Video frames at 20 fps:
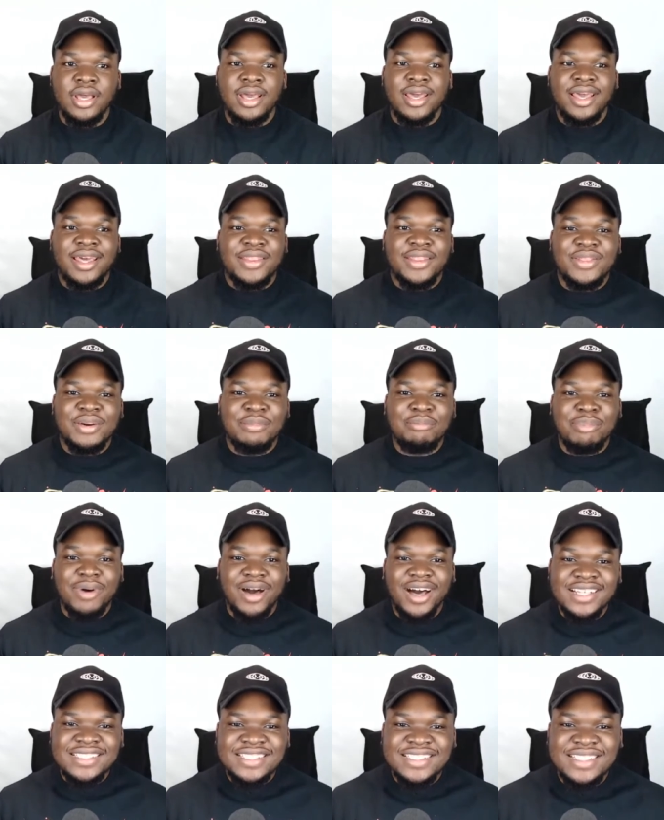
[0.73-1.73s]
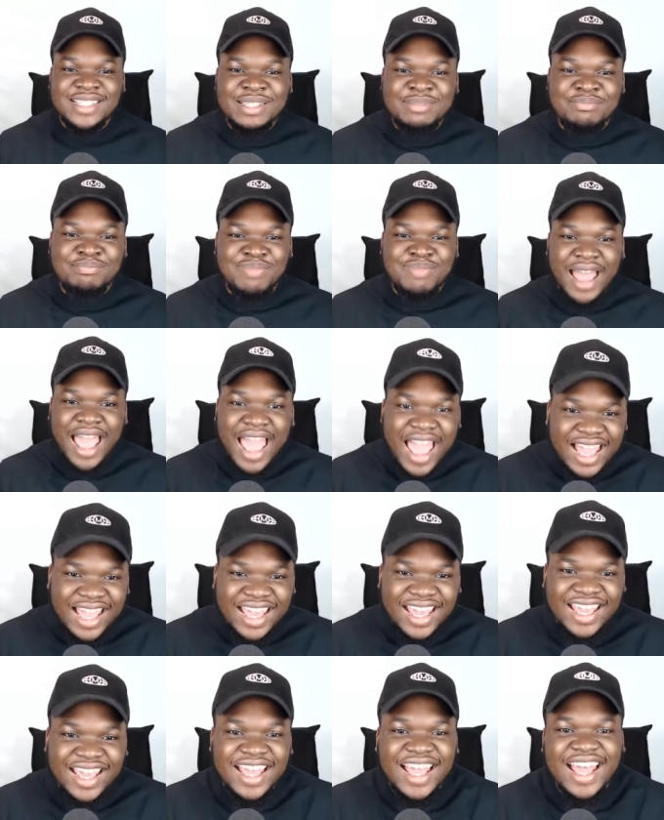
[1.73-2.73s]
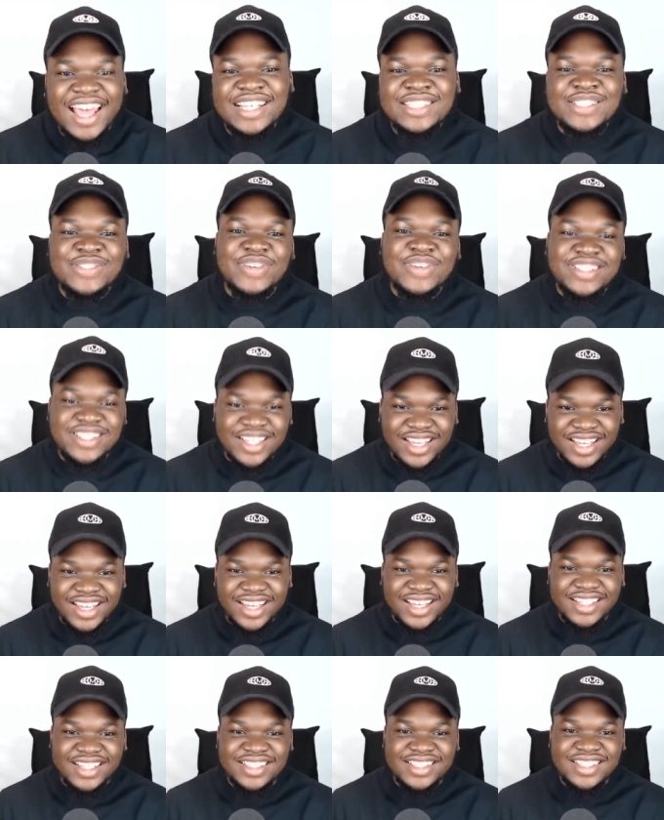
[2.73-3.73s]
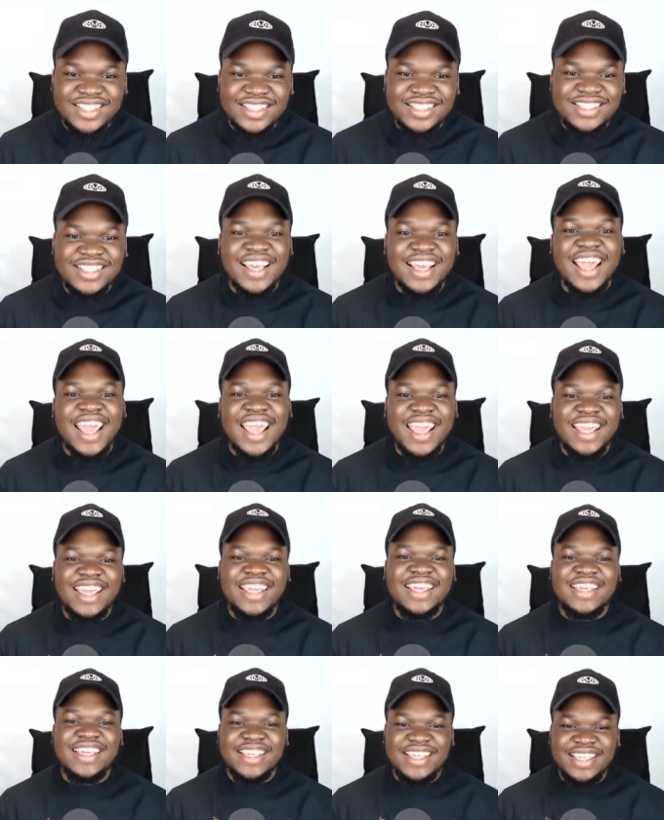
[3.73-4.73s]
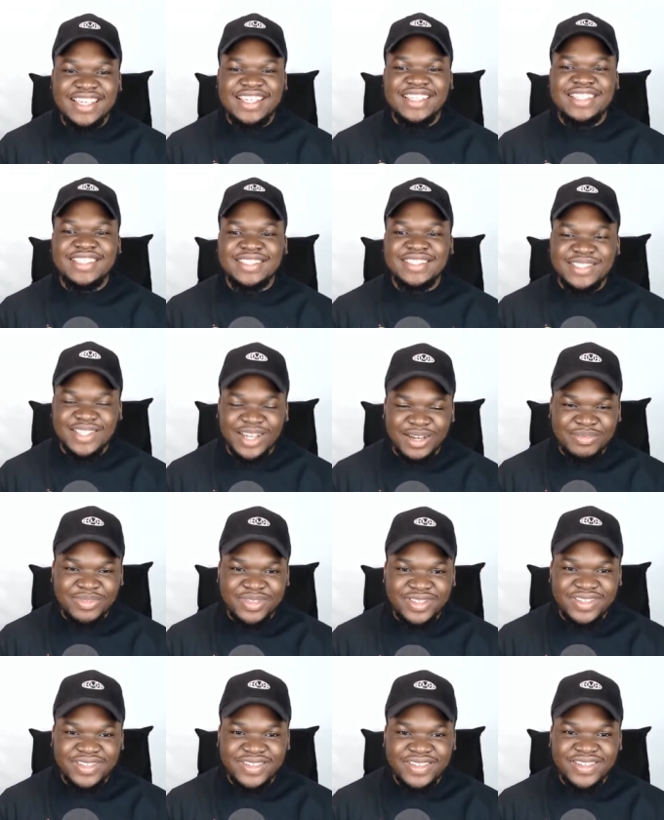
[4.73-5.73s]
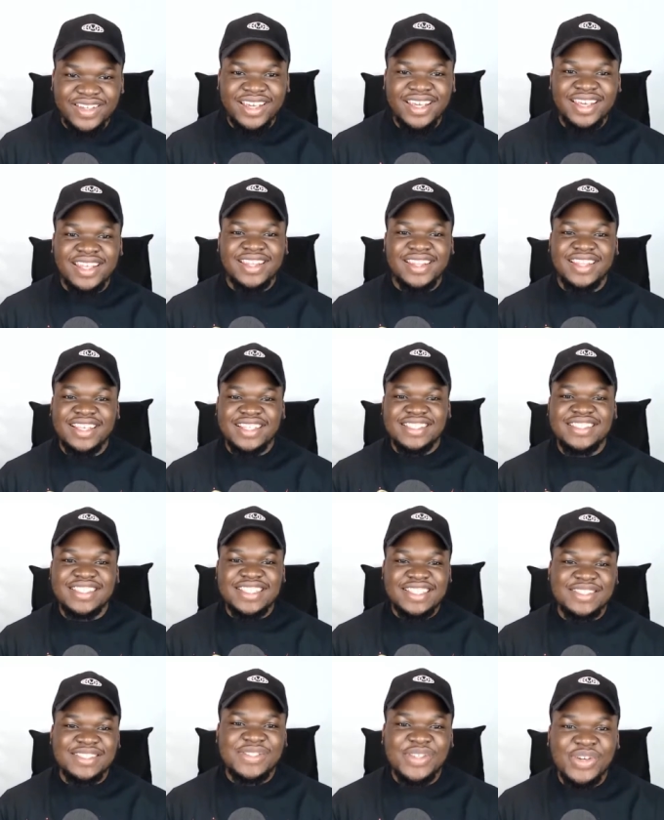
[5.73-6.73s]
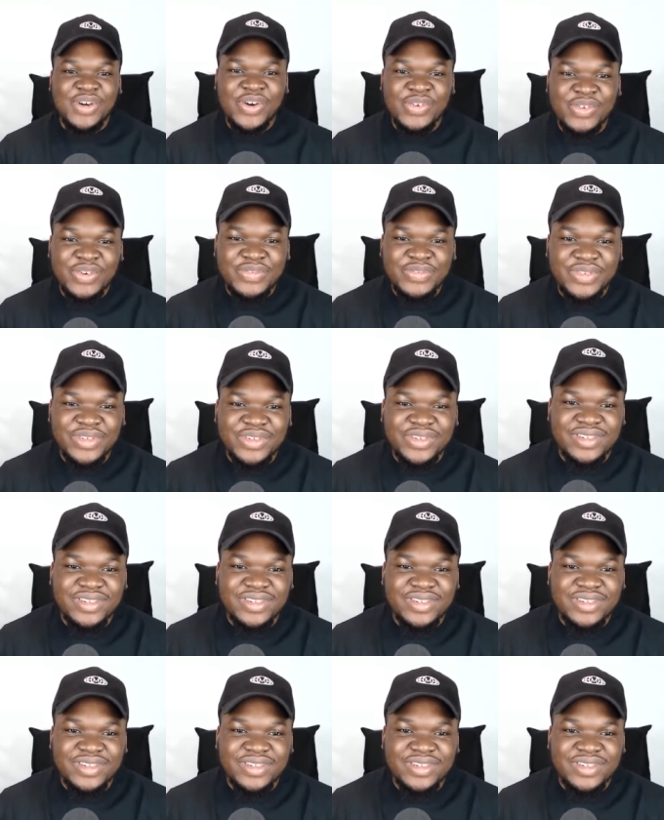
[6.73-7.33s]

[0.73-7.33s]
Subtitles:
The Bastard Pac has returned to AEW. This is your review.